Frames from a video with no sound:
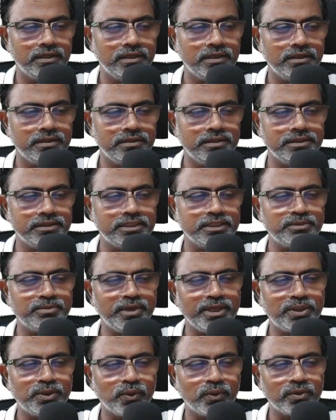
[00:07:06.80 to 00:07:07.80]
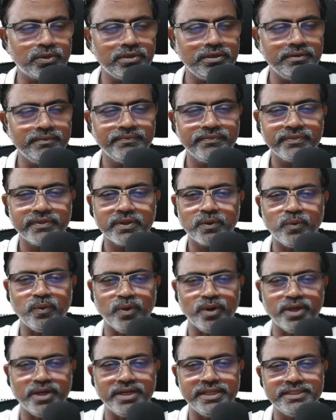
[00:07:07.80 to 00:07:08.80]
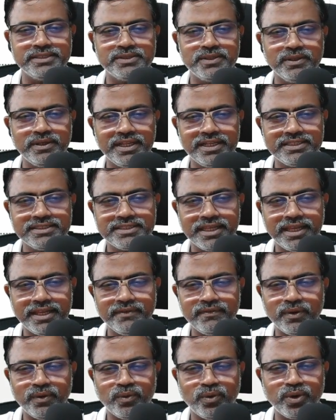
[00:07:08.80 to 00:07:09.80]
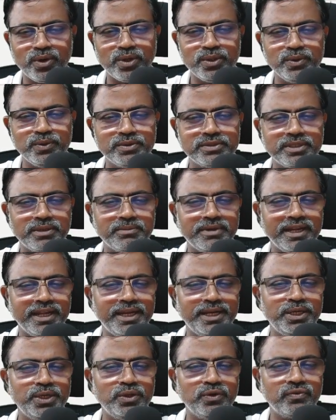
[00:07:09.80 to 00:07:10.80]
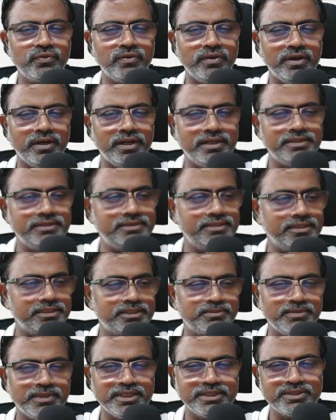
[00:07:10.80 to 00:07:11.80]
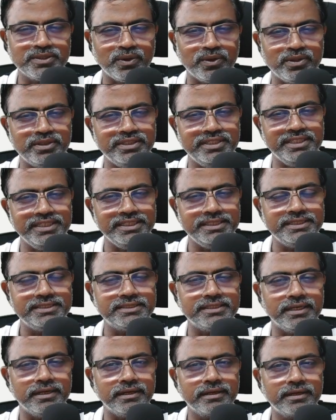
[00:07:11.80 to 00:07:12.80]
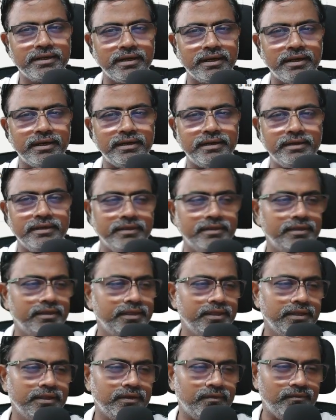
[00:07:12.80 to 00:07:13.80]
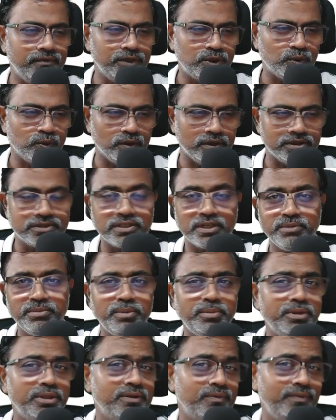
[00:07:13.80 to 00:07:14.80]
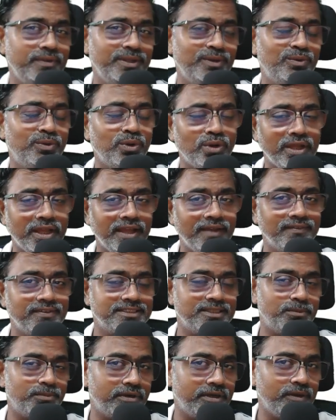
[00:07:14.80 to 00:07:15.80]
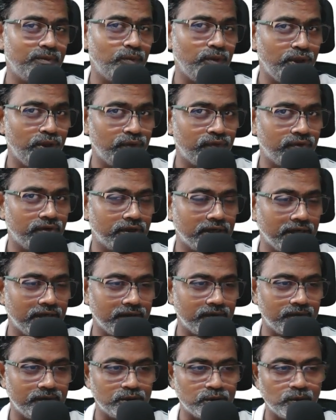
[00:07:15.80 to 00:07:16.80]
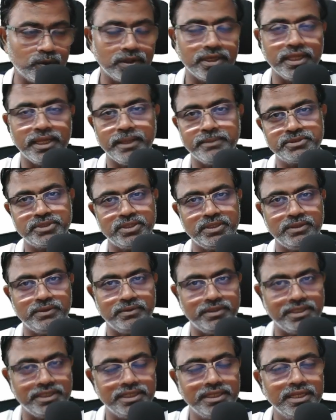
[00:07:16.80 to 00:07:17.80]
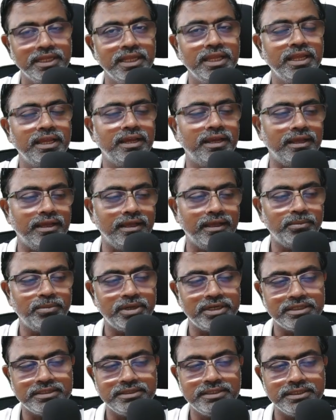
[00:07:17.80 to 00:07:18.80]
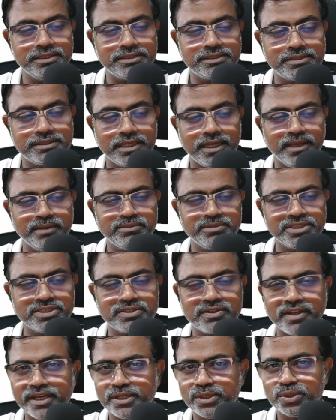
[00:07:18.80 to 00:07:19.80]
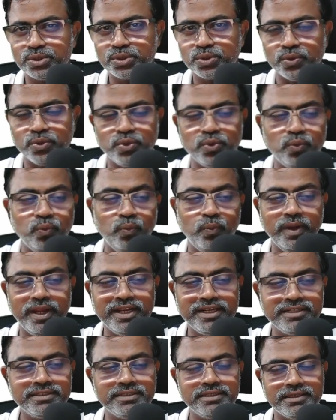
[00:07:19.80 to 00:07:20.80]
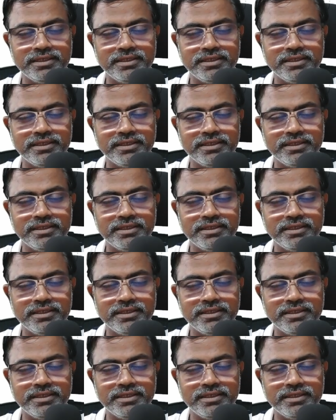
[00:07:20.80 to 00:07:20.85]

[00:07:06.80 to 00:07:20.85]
This is my total quantity. So let's say if I want to do some kind of adjustments on these card visuals. So remember, we're going to have a separate video for card visual, absolutely. But this, I'm just trying to show you when